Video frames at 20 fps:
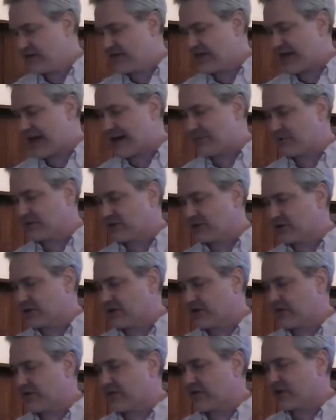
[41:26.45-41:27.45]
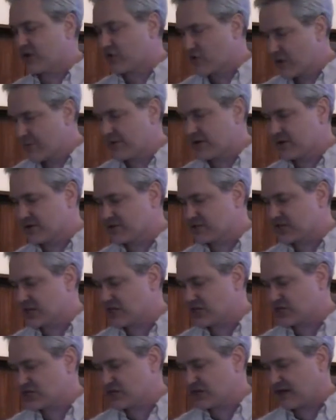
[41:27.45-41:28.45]
the, you know, the, the
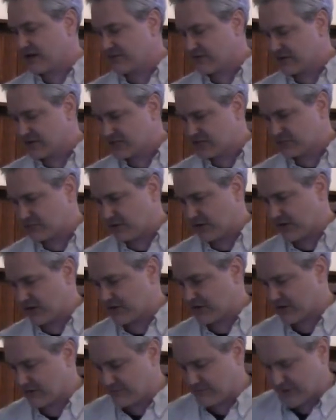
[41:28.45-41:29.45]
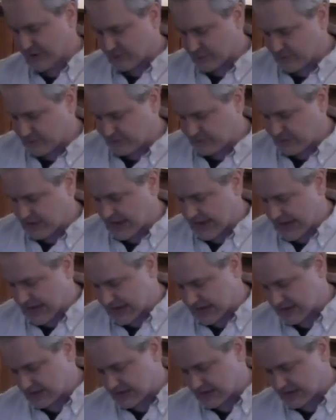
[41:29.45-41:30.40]
criminalization of the display of the Confederate flag.